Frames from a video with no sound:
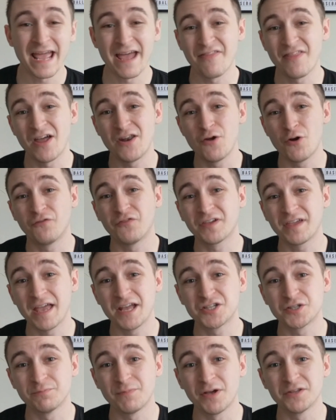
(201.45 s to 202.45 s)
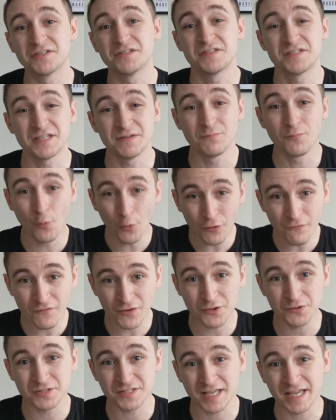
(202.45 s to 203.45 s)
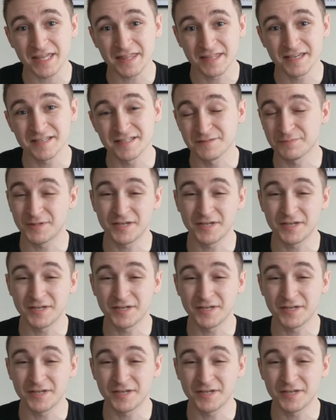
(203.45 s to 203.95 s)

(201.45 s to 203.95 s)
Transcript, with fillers: and that notification bell to see more videos like this,